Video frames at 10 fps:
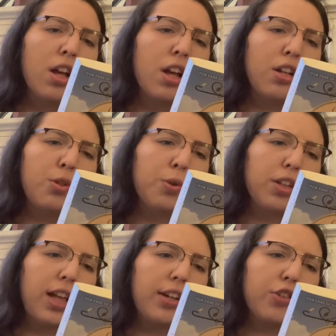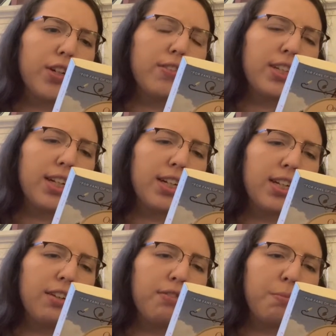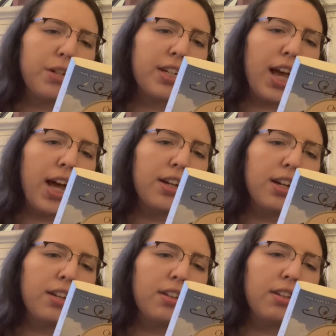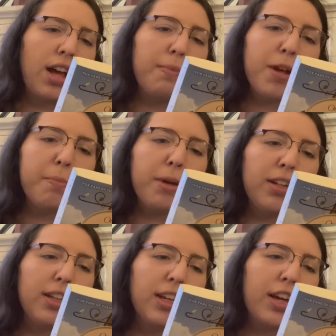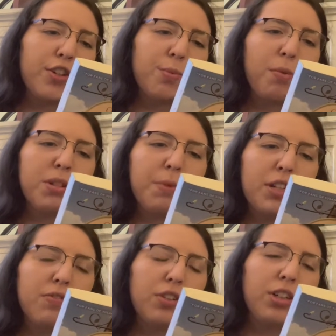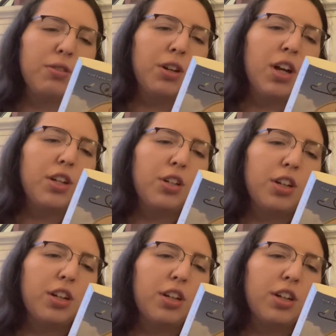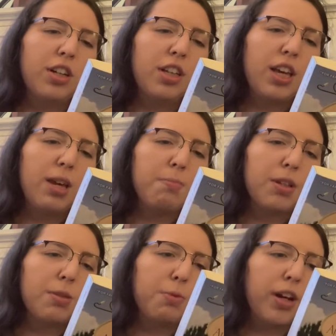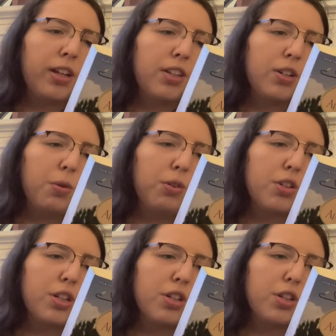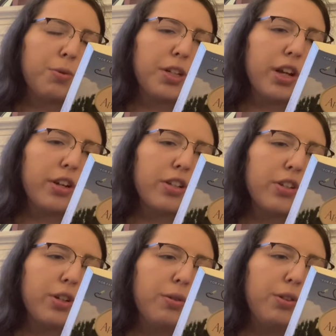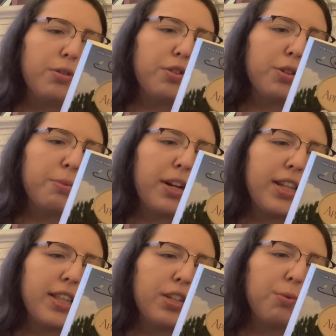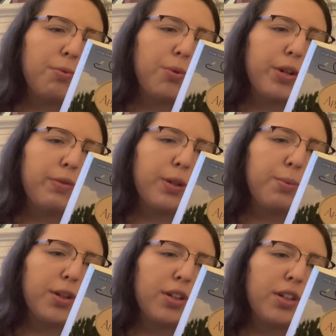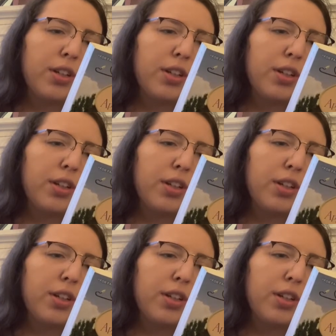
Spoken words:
to her last shred of sanity. From her dad, I'm not meddling, I just want what's best for you, to her 8 months pregnant older sister, to her younger sister who will do just about anything to avoid real work.